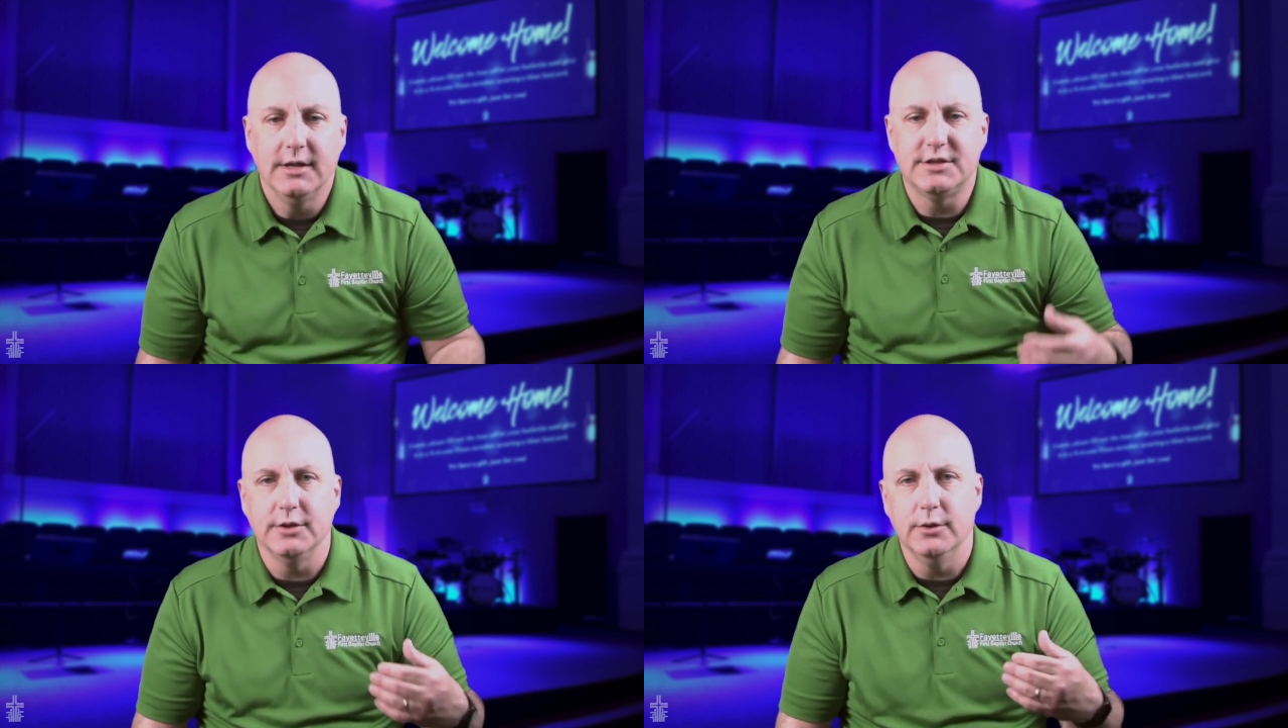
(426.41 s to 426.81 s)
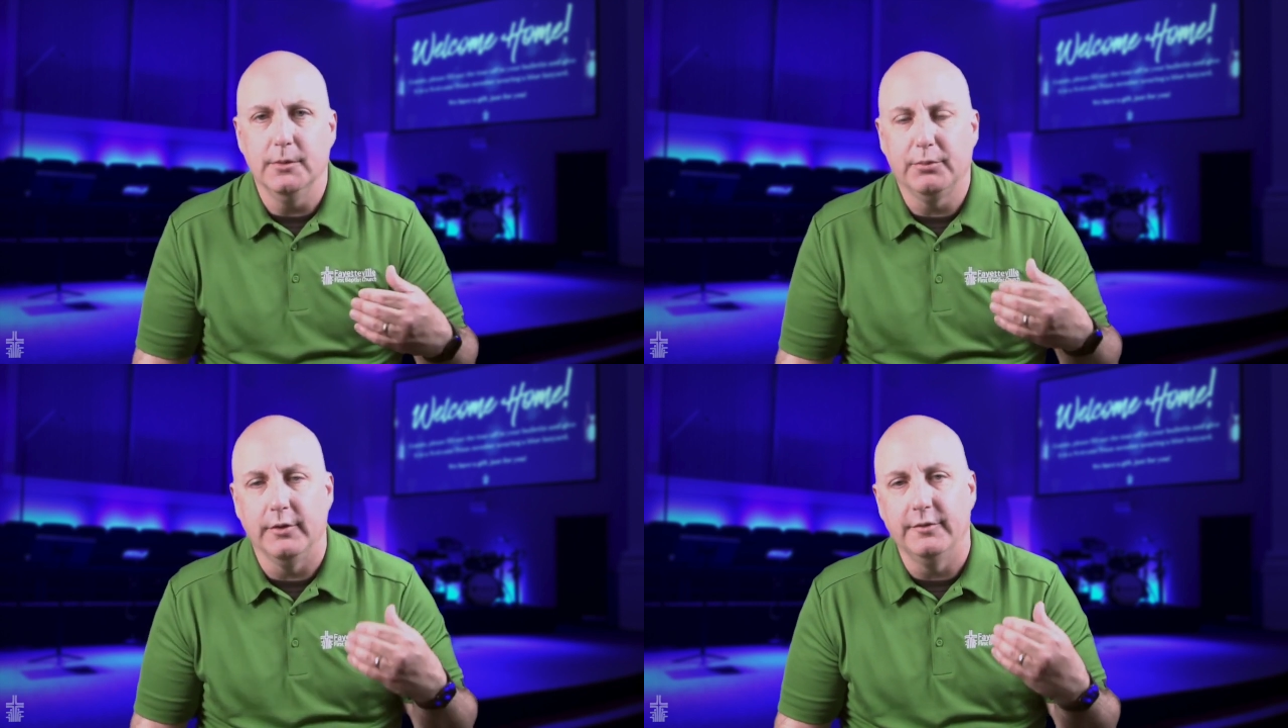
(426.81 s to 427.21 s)

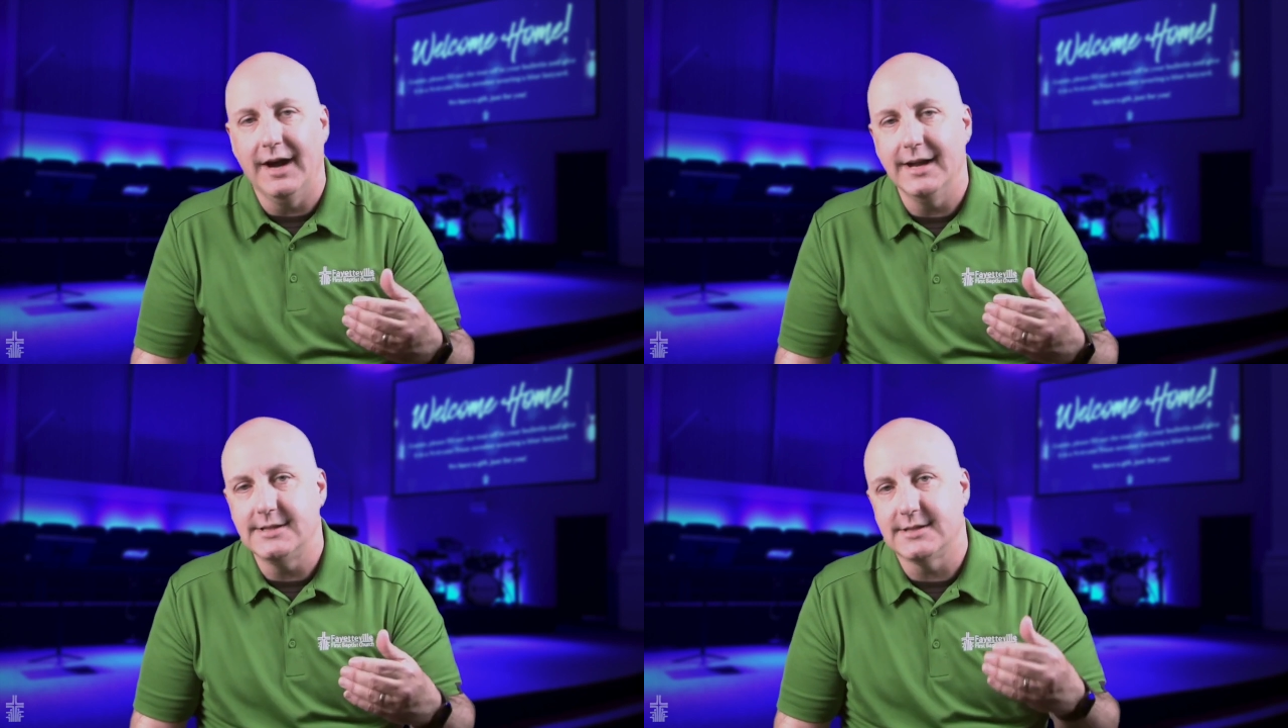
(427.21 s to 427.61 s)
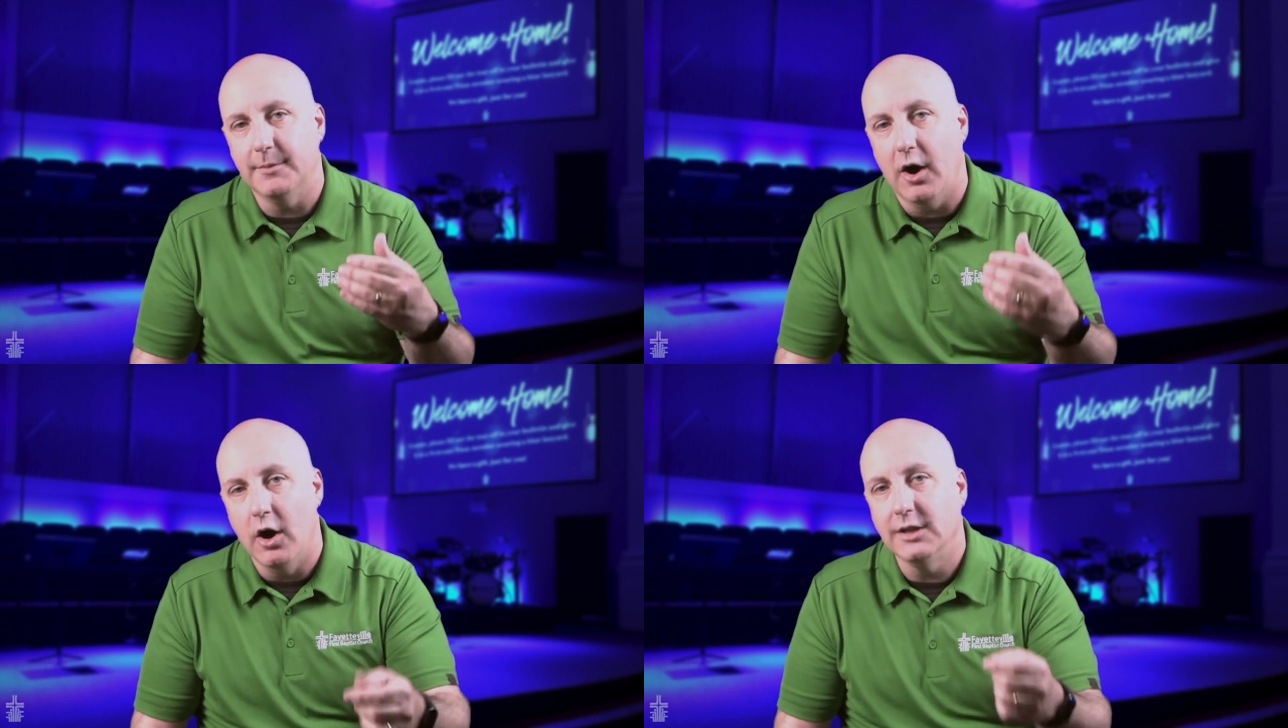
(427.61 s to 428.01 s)
to provide some
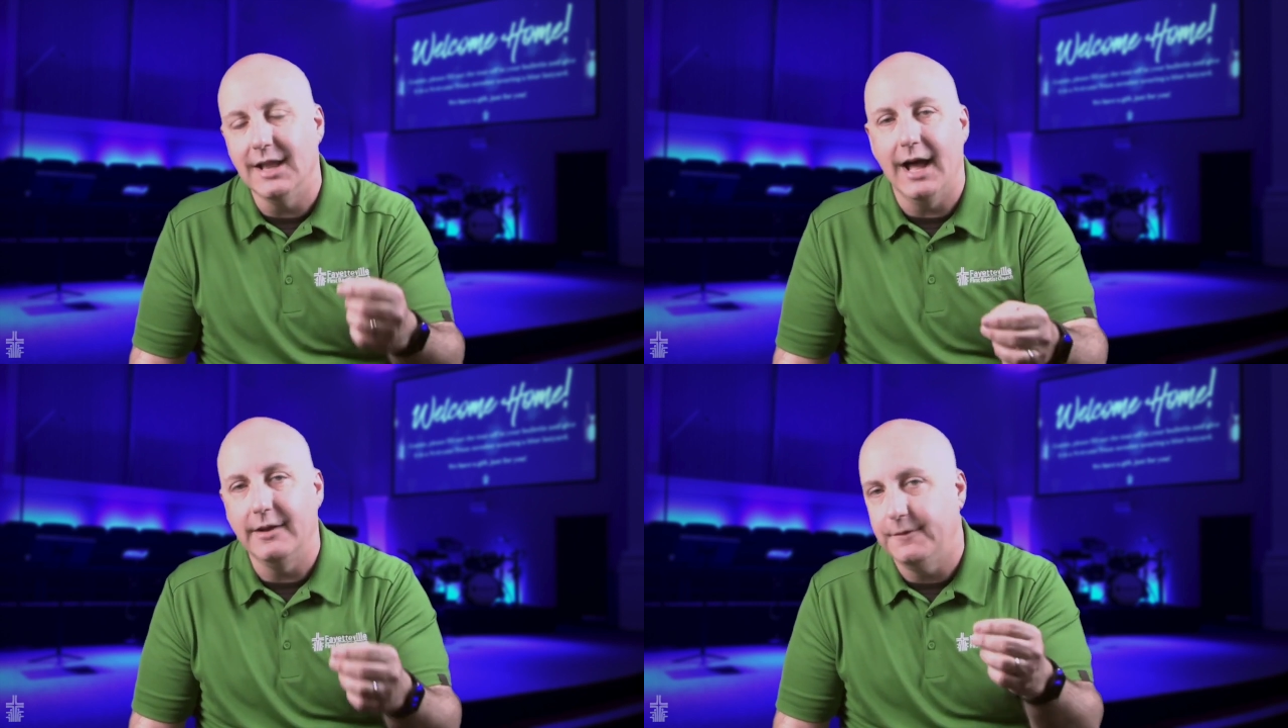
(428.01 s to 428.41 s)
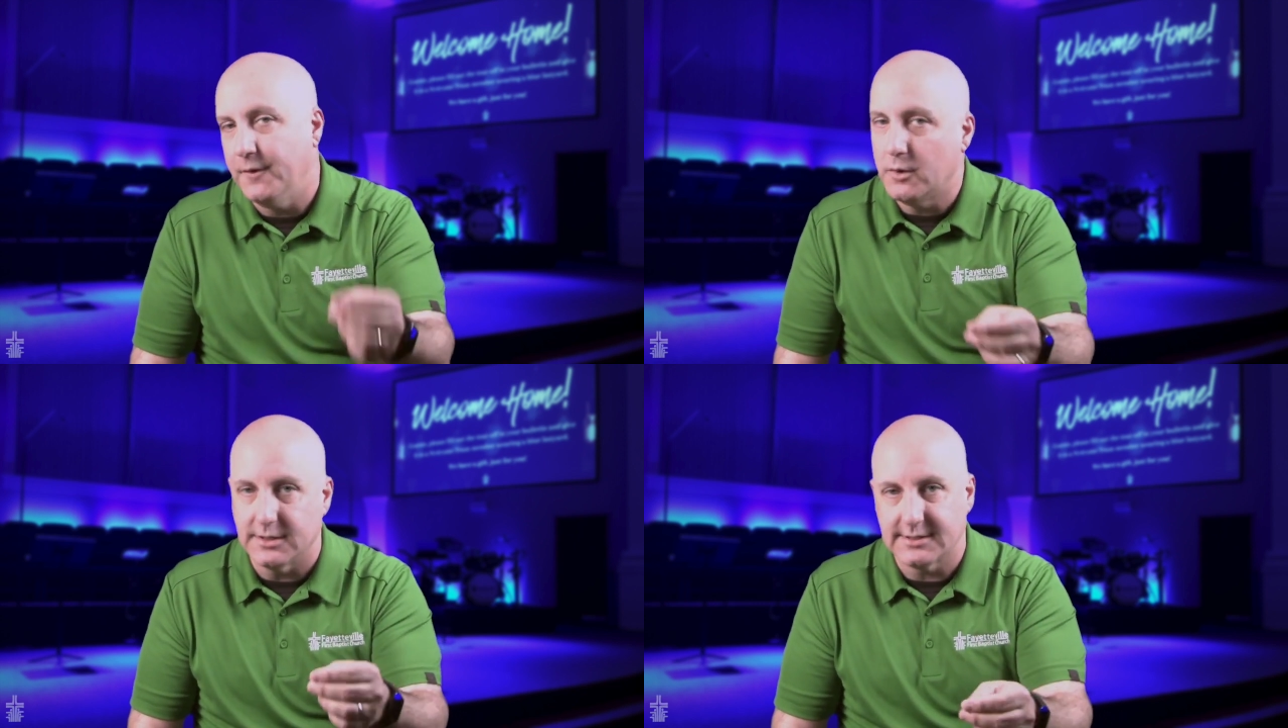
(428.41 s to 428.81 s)
online
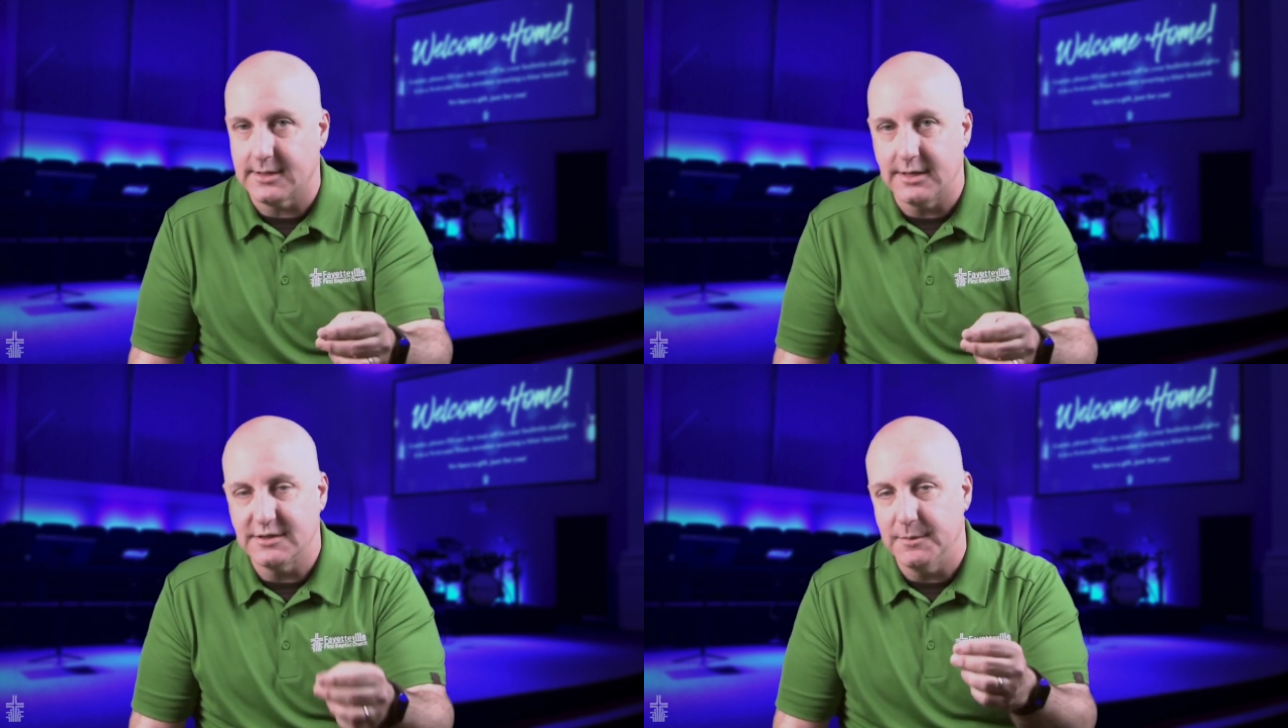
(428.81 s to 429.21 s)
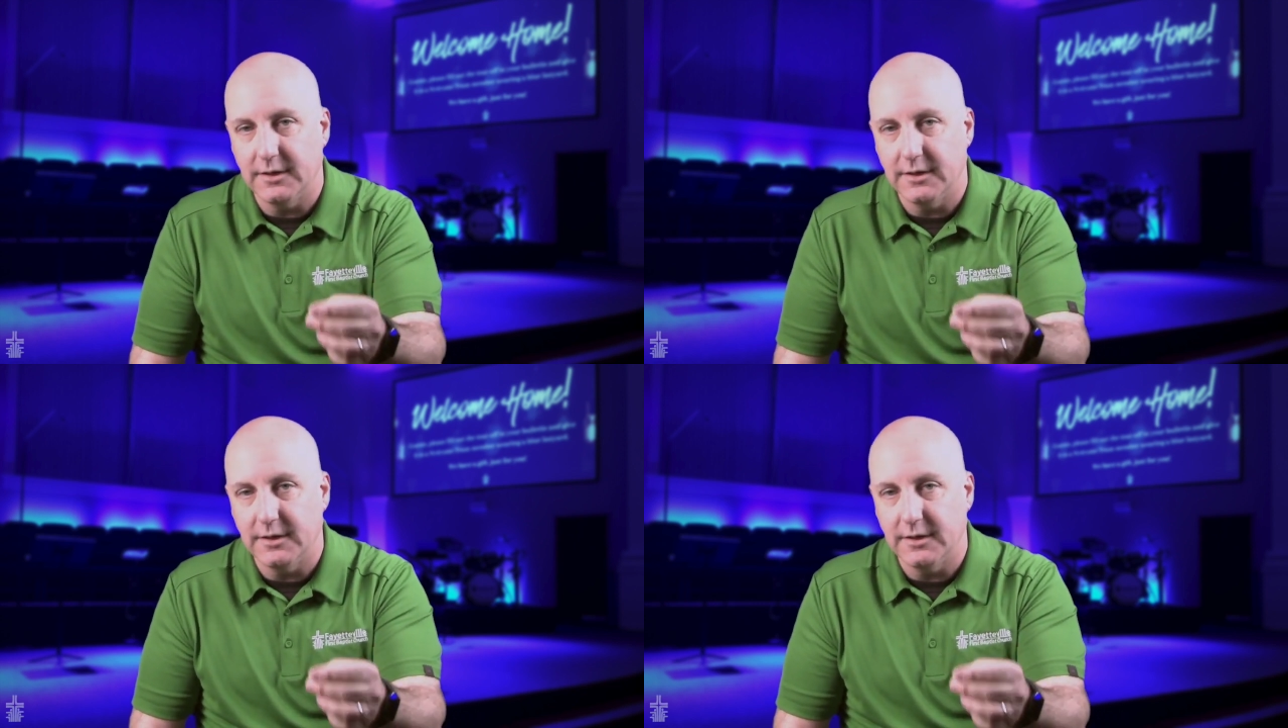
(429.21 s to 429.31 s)
focus studies.